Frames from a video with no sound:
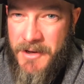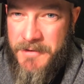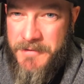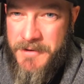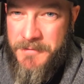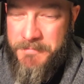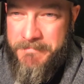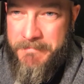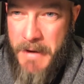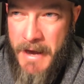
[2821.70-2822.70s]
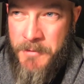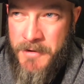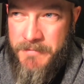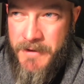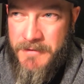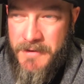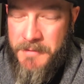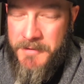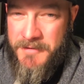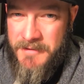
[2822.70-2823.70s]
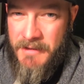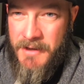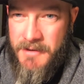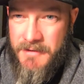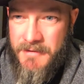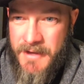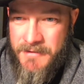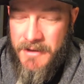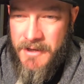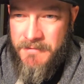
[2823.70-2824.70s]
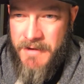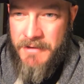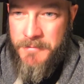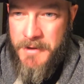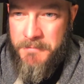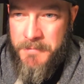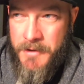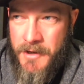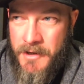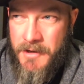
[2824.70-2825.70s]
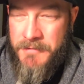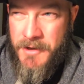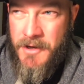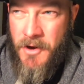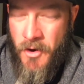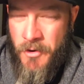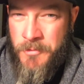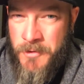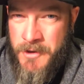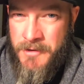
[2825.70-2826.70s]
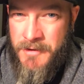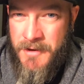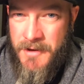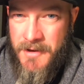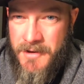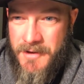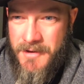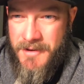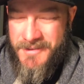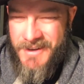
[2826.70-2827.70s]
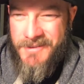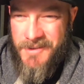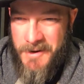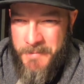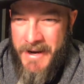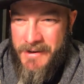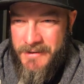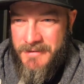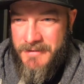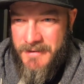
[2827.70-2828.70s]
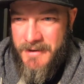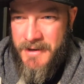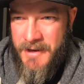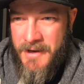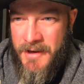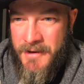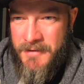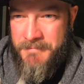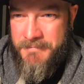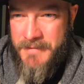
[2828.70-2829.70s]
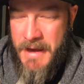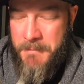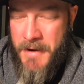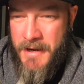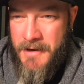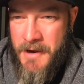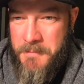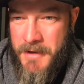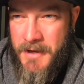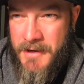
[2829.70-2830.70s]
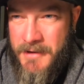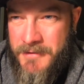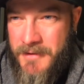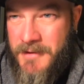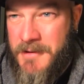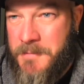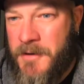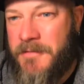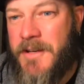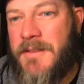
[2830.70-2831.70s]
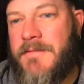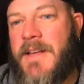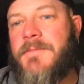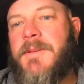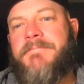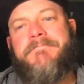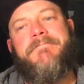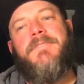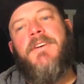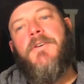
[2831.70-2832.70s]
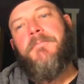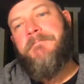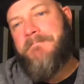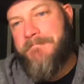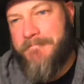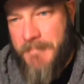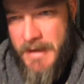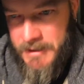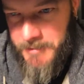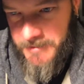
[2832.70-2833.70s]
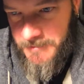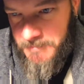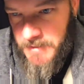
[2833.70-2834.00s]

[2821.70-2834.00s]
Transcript: if you just buy one, fix it up, and sell it, that's a good investment. But if you're going to own one, it takes a lot of maintenance, and that might not be necessarily the perfect investment. So, anyways,